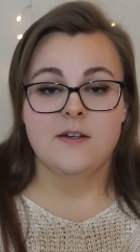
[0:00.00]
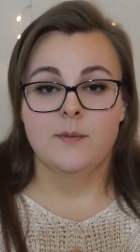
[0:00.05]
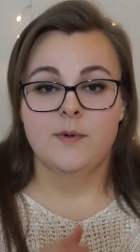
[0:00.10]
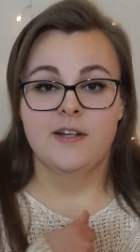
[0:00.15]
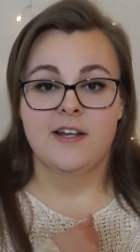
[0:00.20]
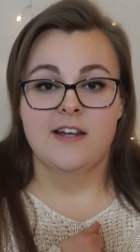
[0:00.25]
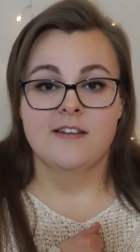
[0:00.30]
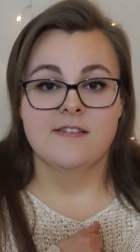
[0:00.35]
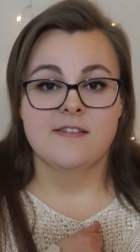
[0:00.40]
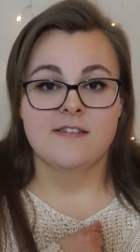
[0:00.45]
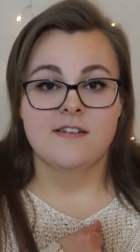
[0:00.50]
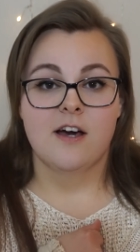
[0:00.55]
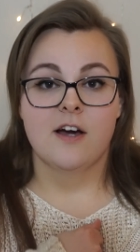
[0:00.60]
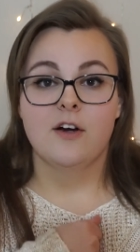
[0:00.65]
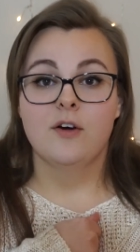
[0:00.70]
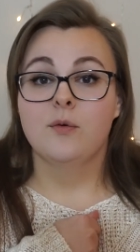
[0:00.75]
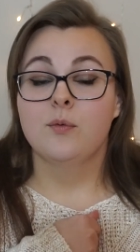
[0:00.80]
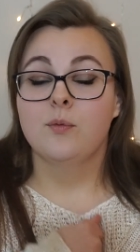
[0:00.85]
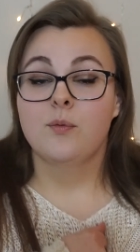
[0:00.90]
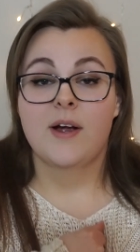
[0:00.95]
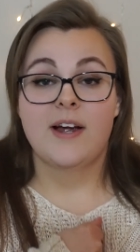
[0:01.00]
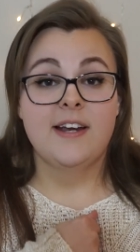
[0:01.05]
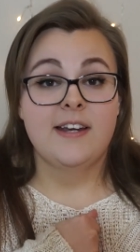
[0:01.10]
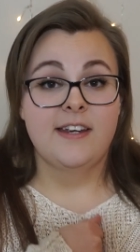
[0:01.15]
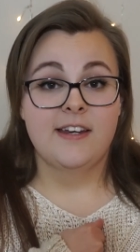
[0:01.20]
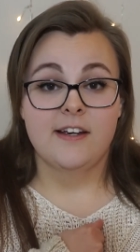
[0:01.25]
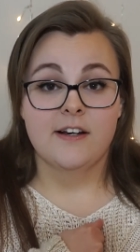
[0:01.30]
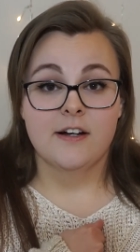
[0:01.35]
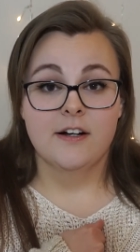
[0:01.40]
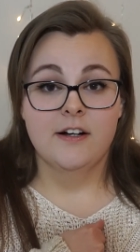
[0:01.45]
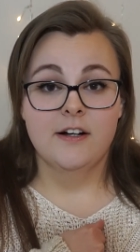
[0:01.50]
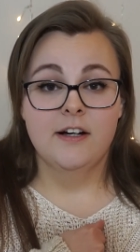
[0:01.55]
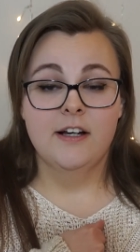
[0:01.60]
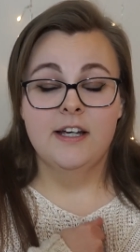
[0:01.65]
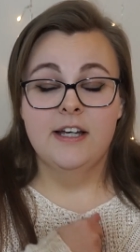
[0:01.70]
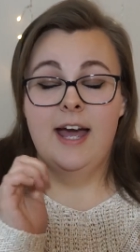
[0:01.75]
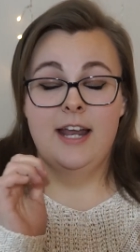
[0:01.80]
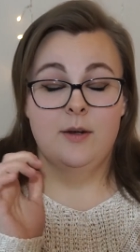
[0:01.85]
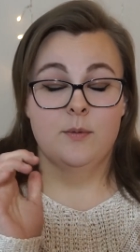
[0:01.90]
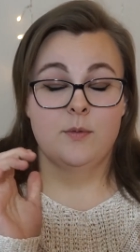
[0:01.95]
It would get stuck right
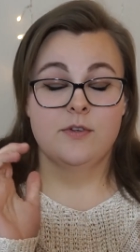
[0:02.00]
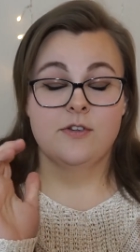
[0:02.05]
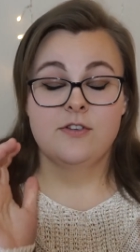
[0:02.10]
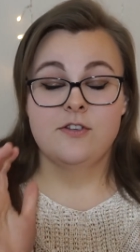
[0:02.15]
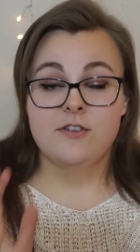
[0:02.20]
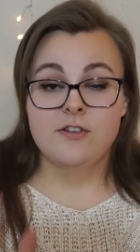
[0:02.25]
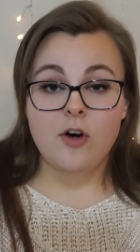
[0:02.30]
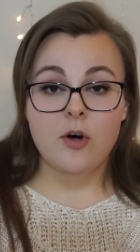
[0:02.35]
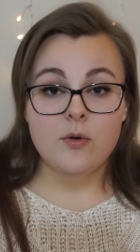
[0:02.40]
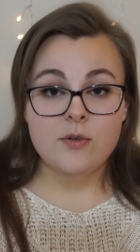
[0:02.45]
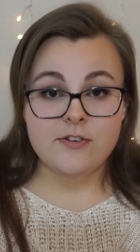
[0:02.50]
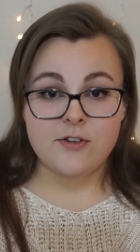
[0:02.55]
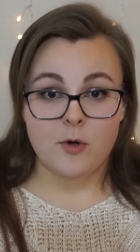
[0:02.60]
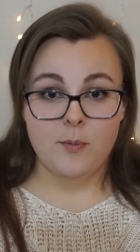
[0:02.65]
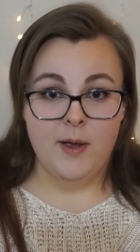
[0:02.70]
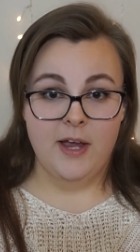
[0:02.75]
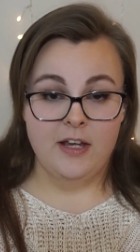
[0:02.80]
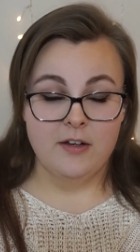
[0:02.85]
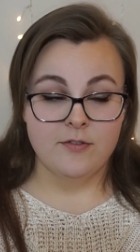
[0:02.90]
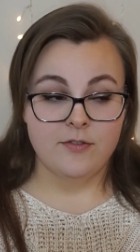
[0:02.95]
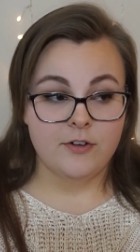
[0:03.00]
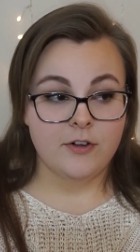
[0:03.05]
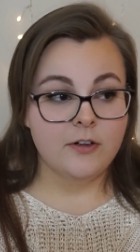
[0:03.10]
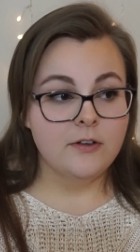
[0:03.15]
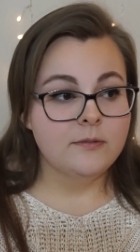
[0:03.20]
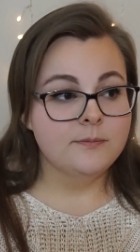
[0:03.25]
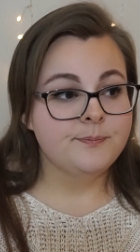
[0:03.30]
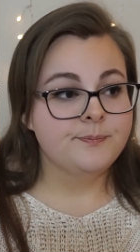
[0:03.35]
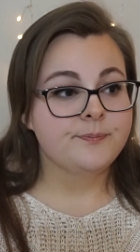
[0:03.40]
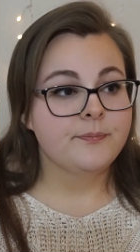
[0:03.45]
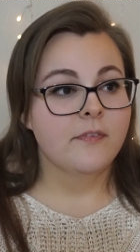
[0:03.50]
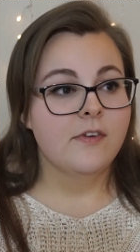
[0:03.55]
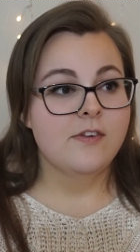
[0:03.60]
here, and it was so, so painful.